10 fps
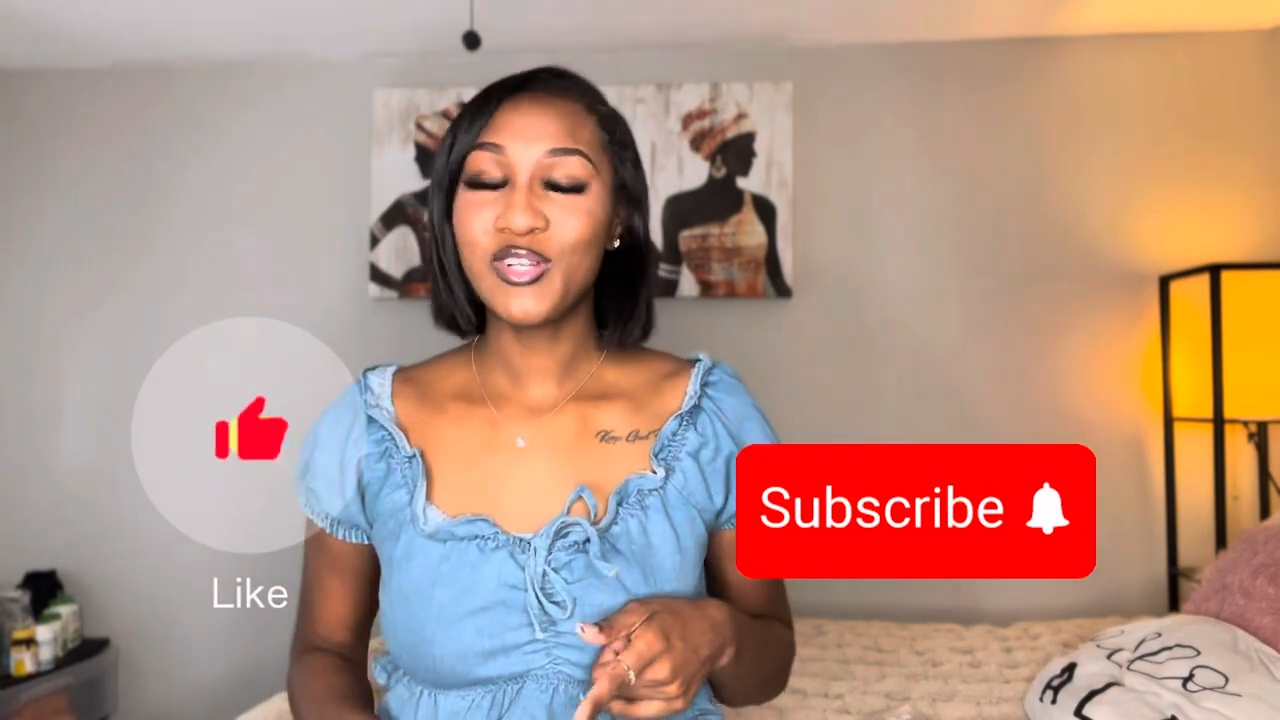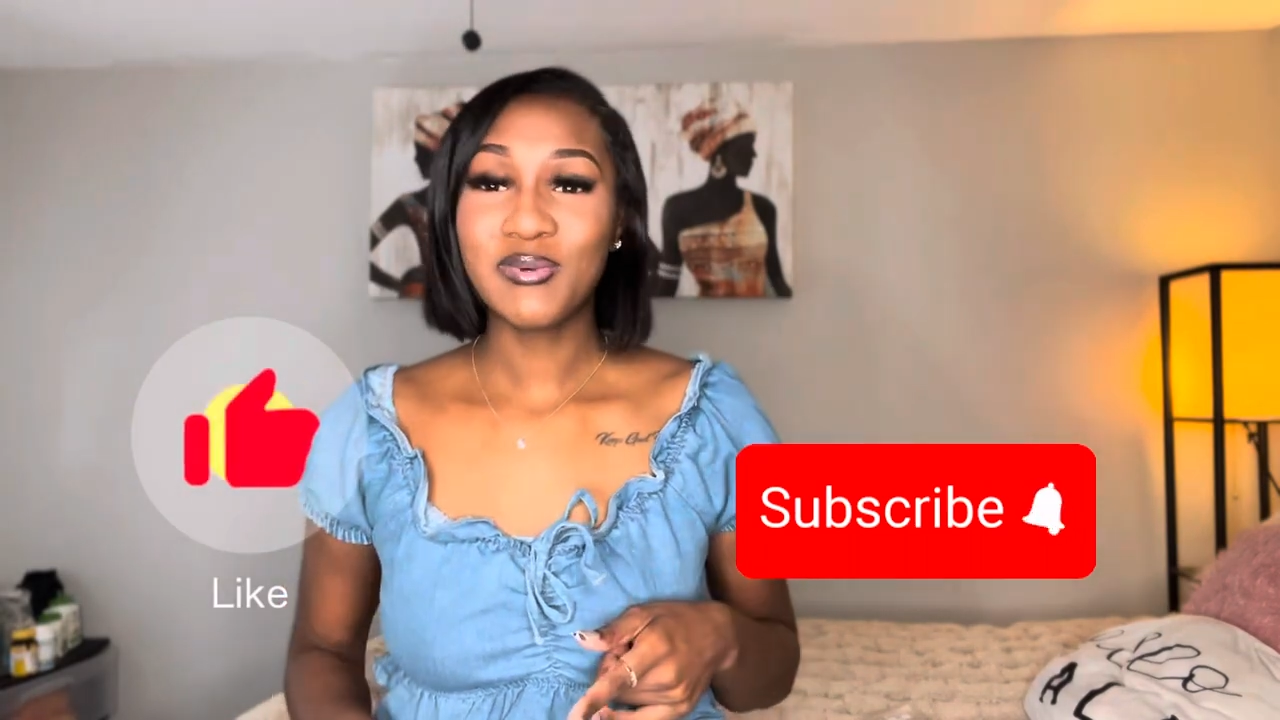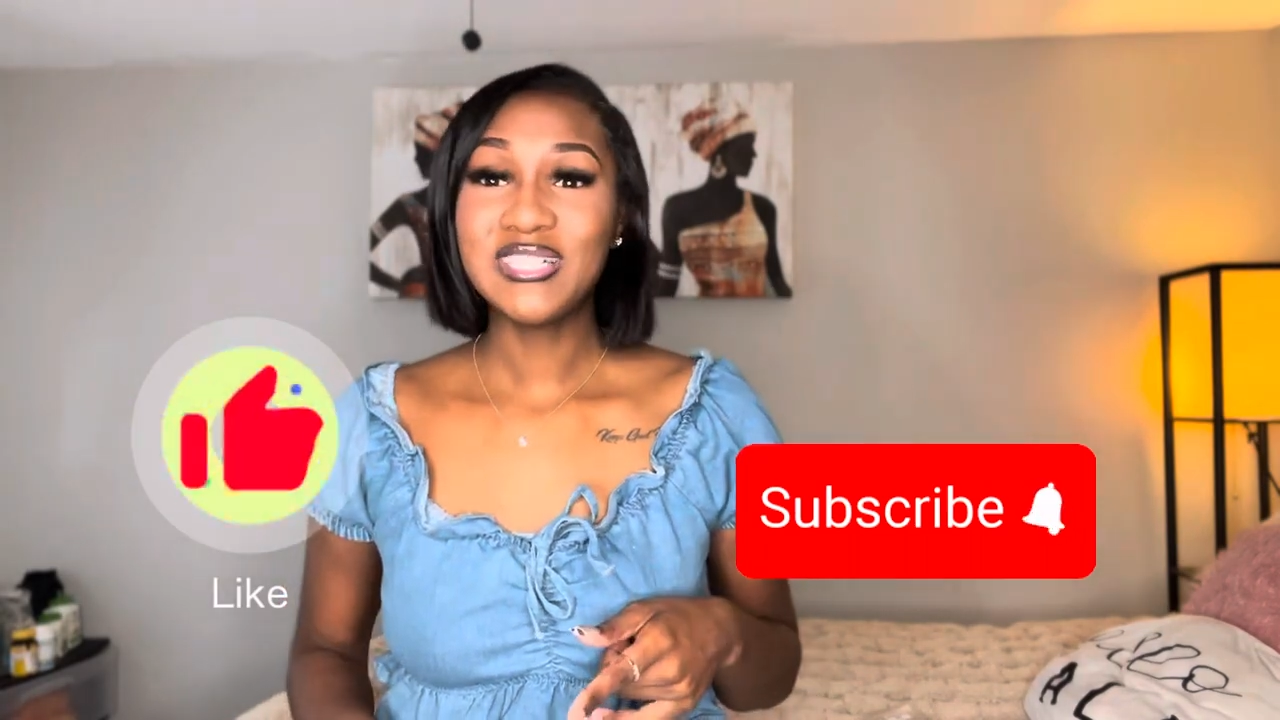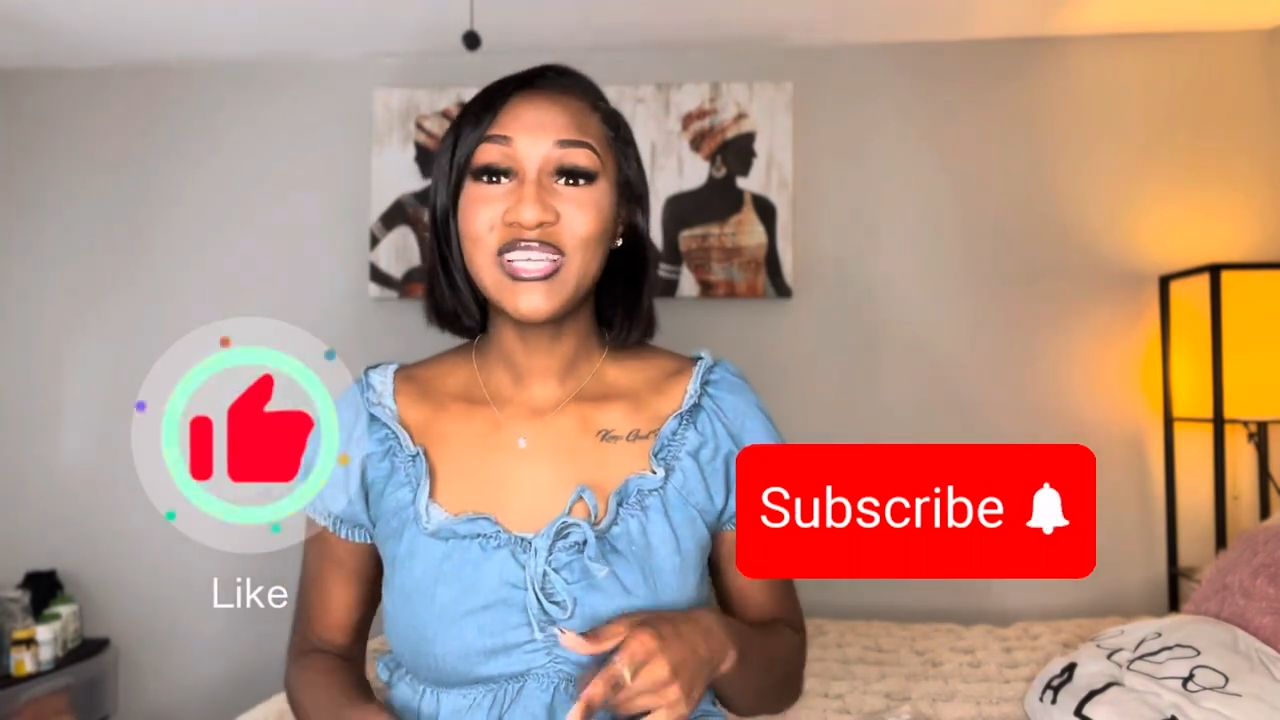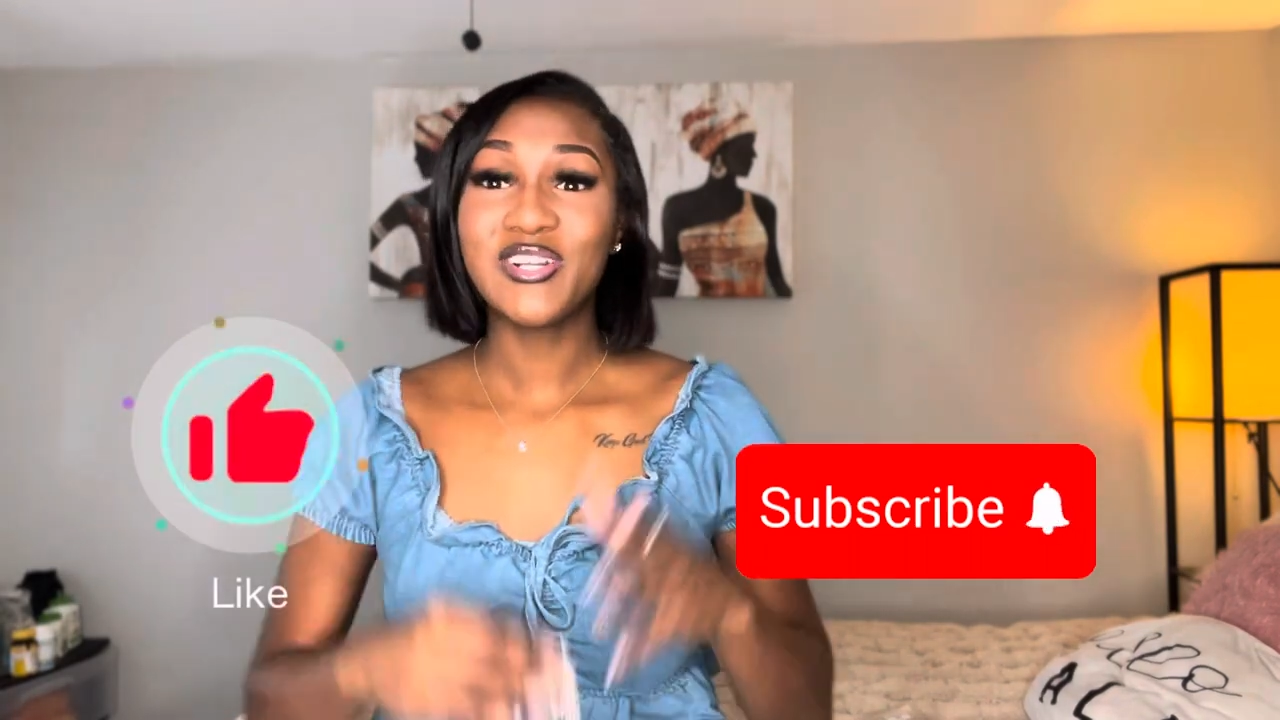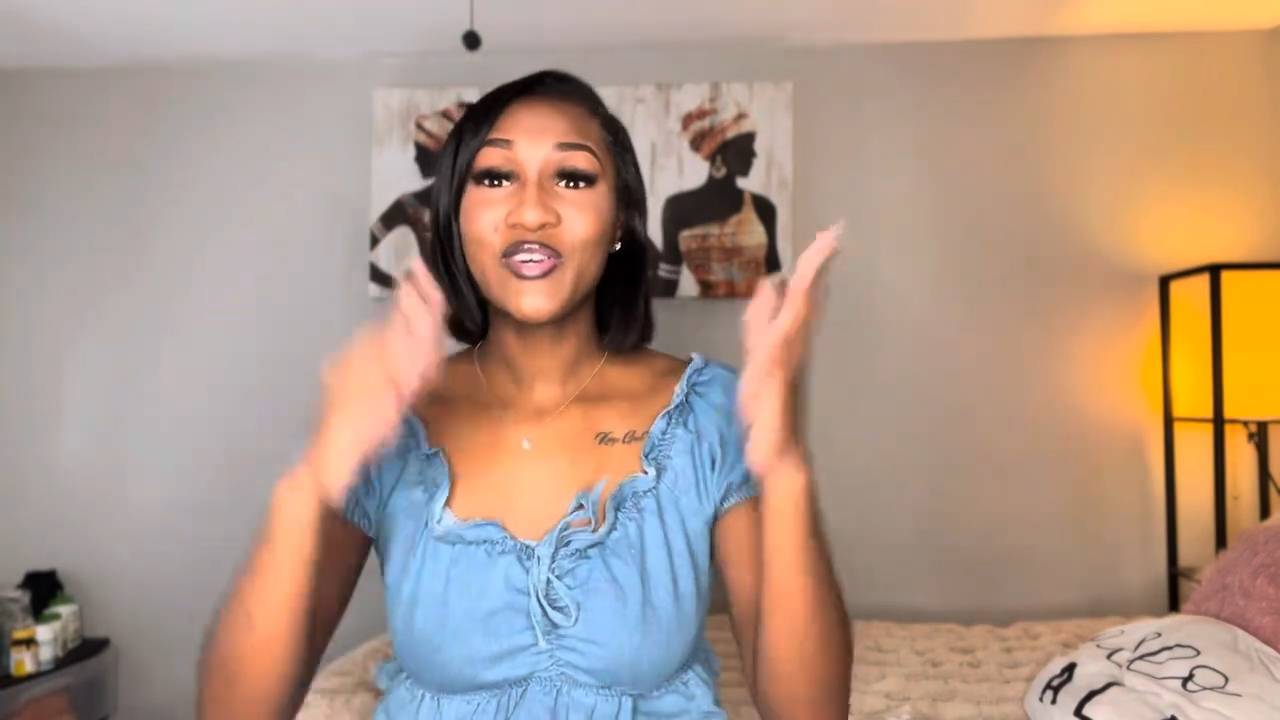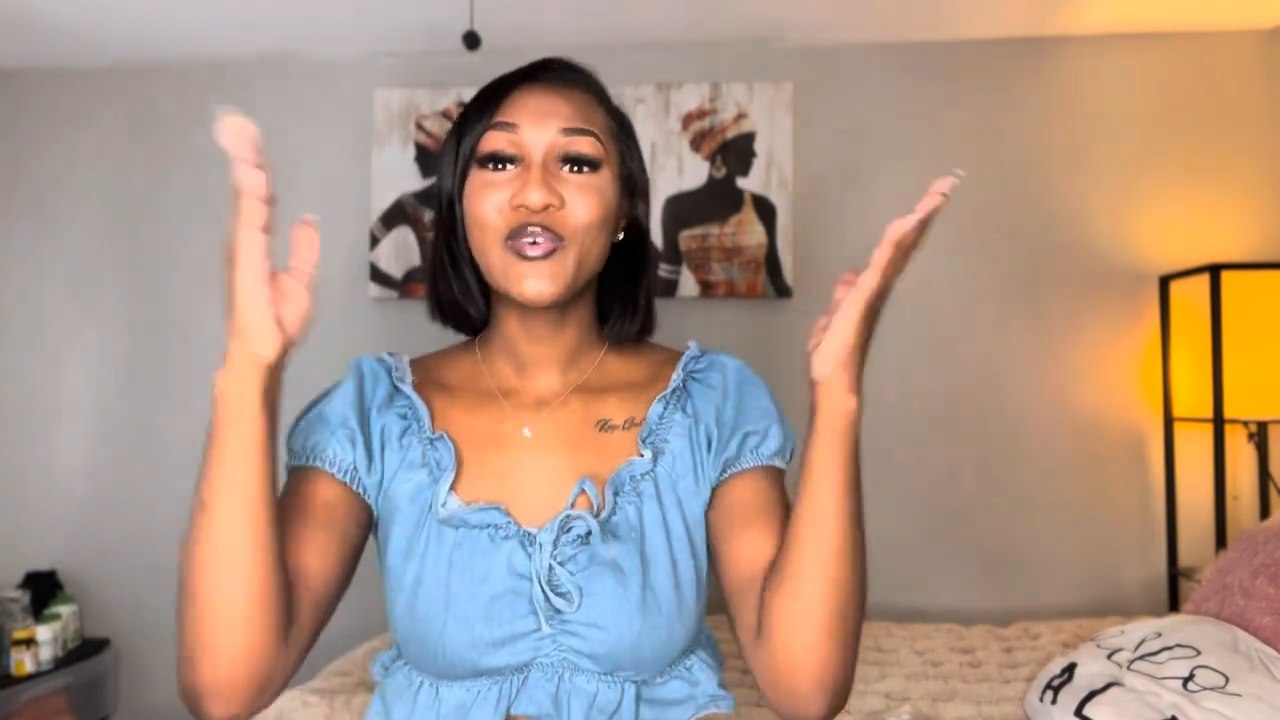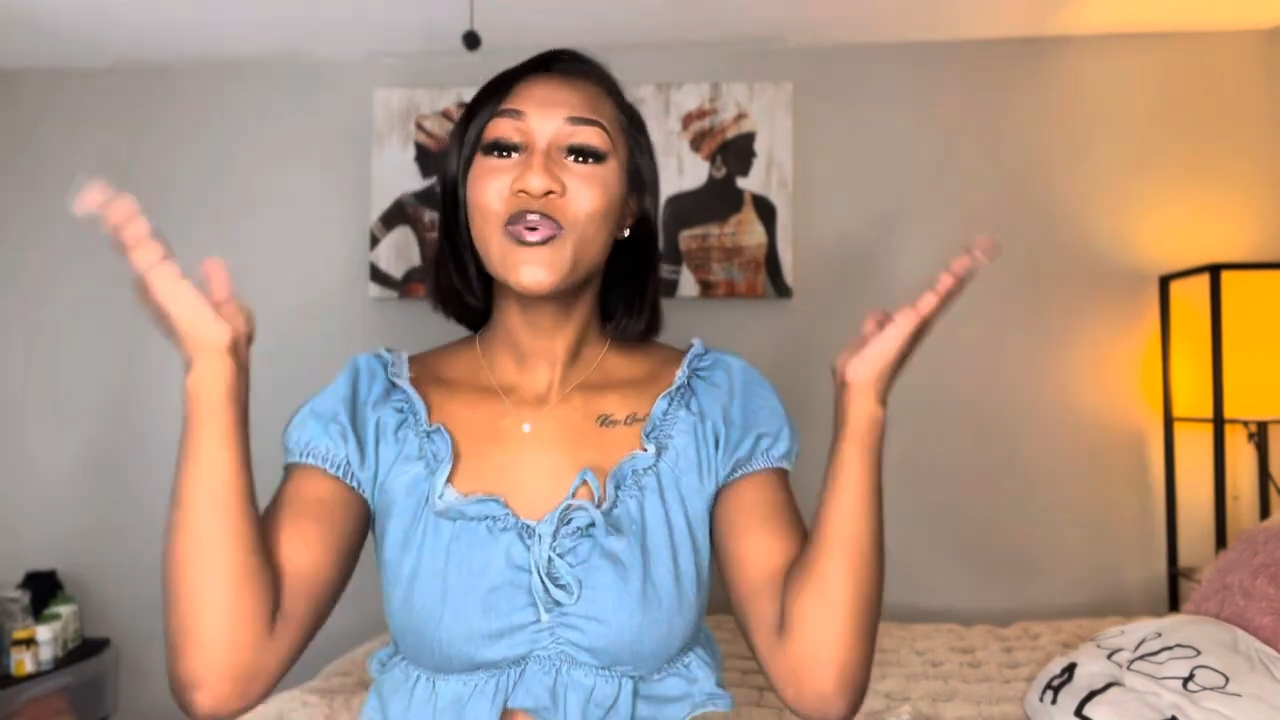my channel,